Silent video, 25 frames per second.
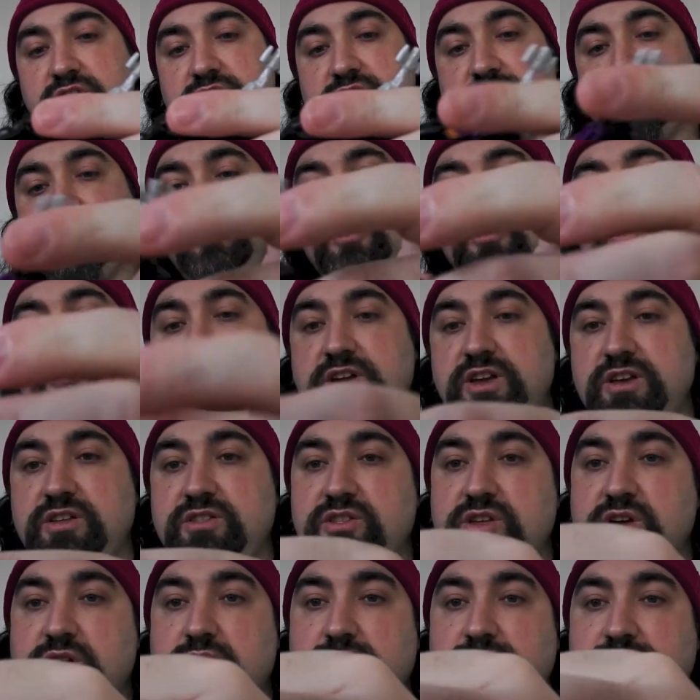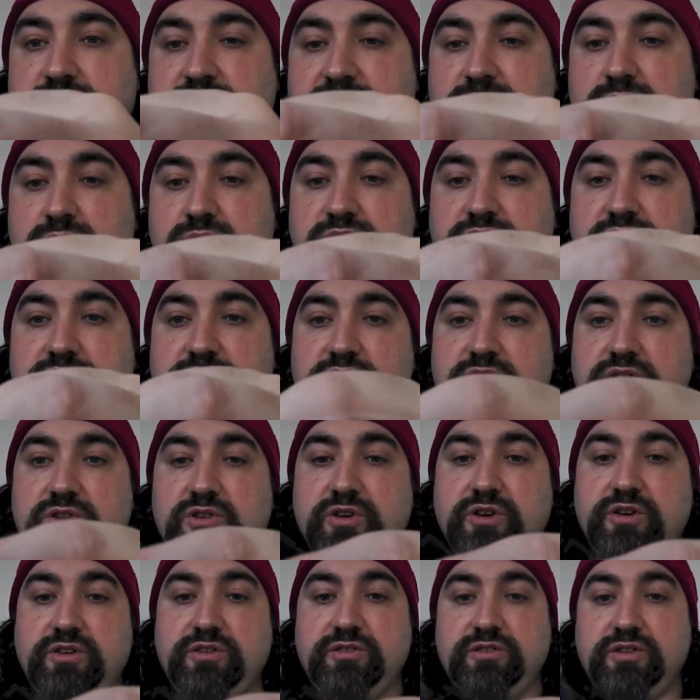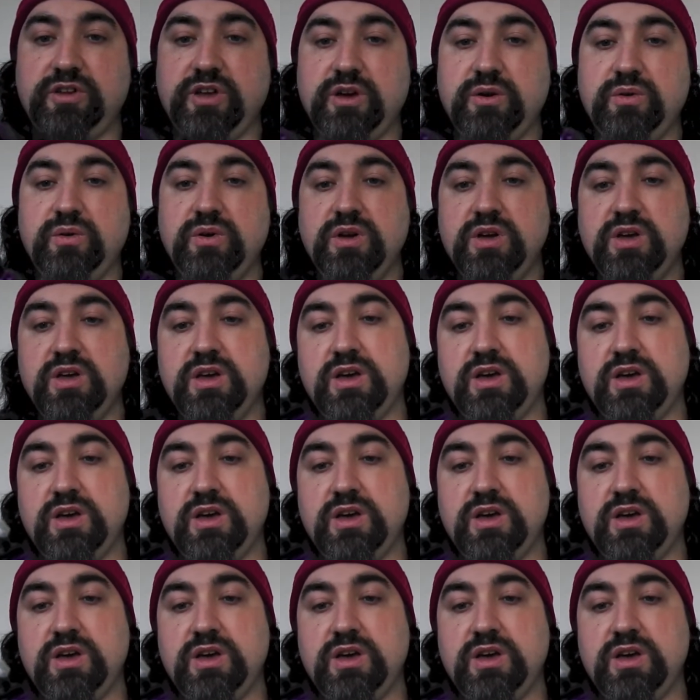you straighten those out like so,